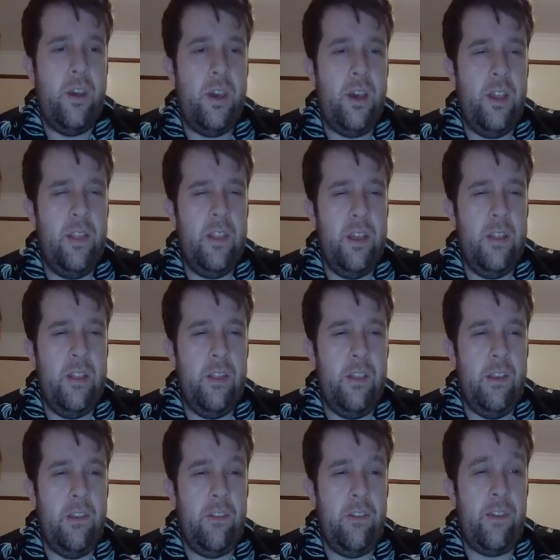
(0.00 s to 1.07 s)
And then
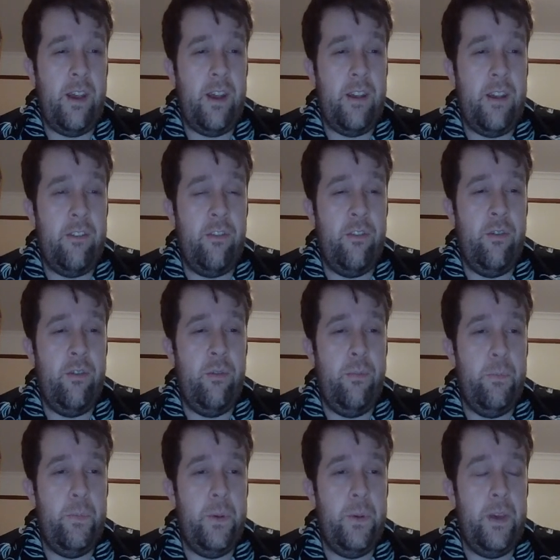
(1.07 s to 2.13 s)
this has to
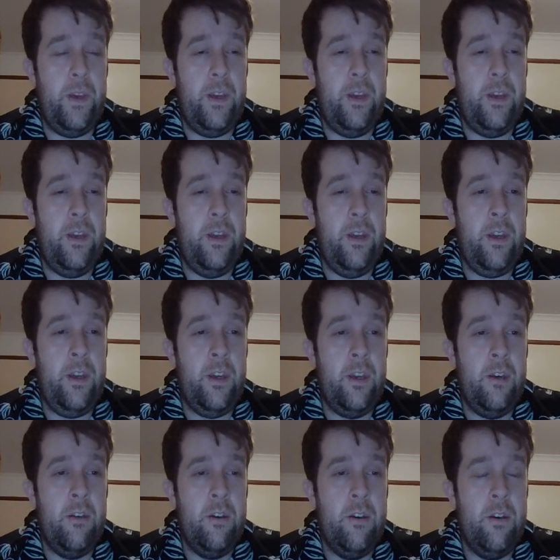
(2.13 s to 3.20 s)
be
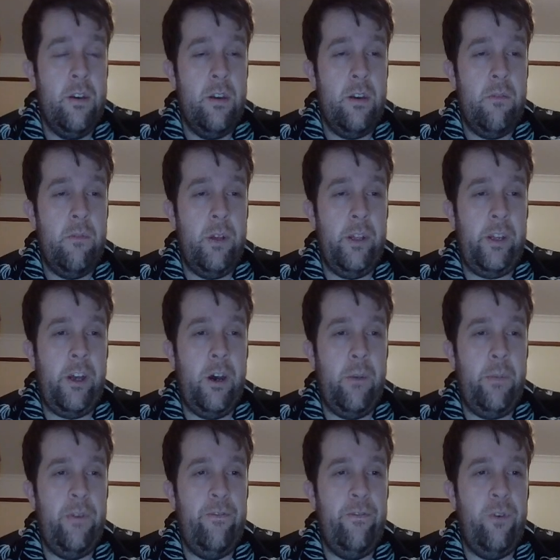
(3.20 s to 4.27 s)
well, it can't
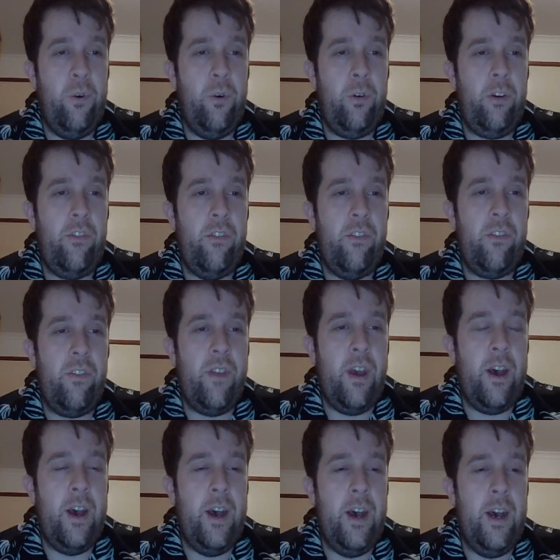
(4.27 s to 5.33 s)
be four because it's.
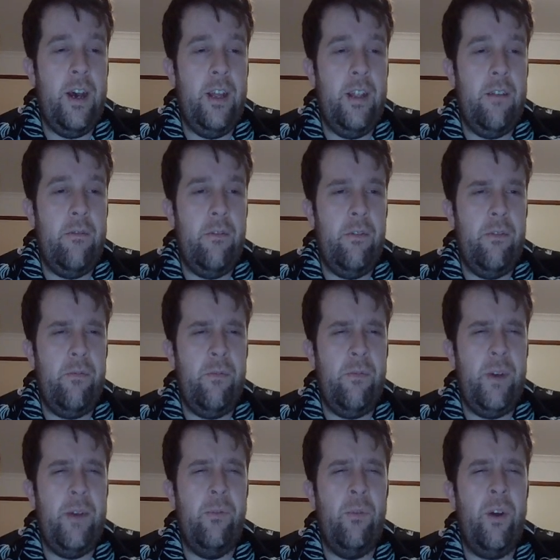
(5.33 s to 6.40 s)
Uh,
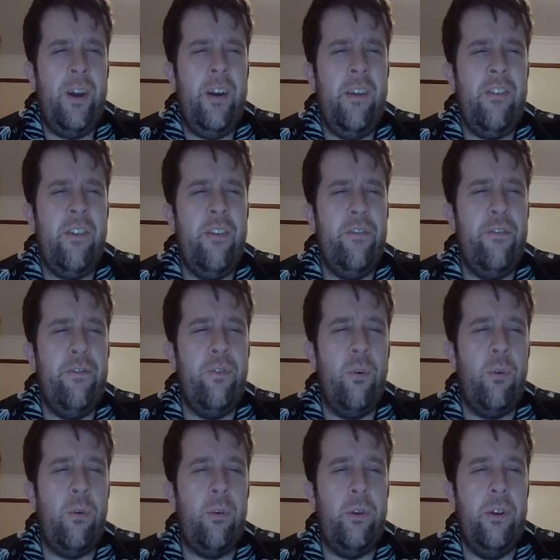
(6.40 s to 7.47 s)
wait, why did I say
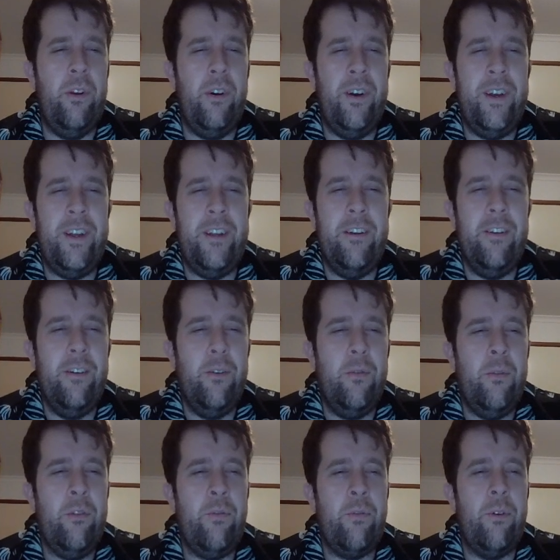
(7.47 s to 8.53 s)
four or nine?
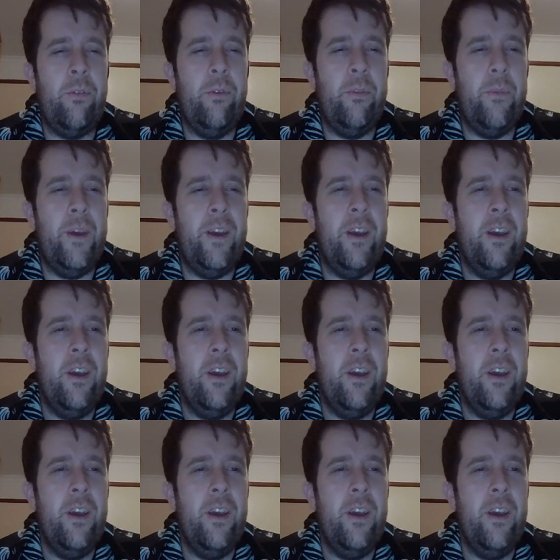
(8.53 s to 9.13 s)
What's wrong with me?